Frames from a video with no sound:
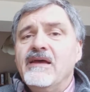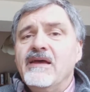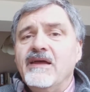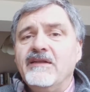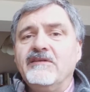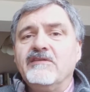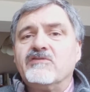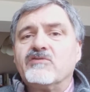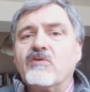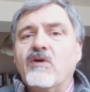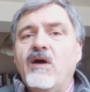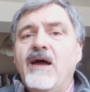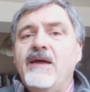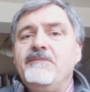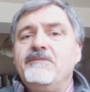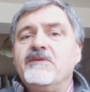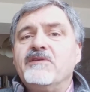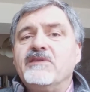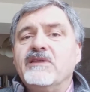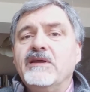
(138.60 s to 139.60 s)
It
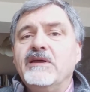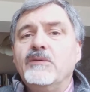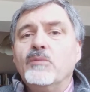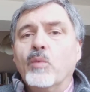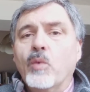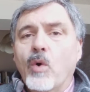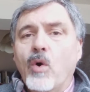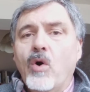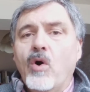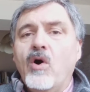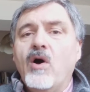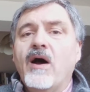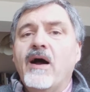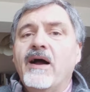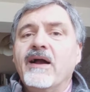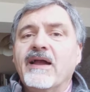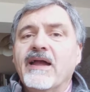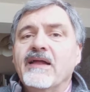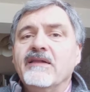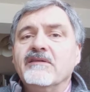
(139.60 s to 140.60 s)
describes the war
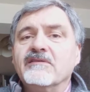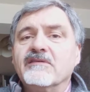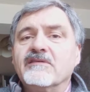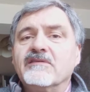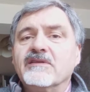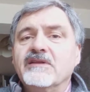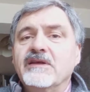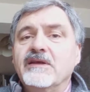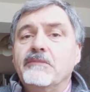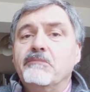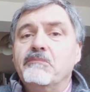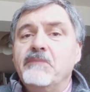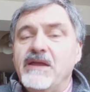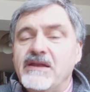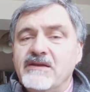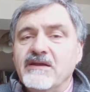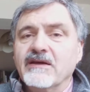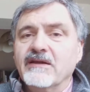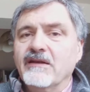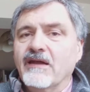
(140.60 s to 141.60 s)
against the
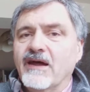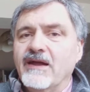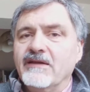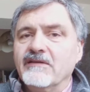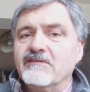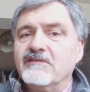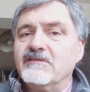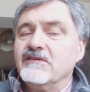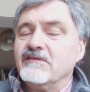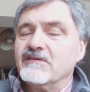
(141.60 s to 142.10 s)
Midianites.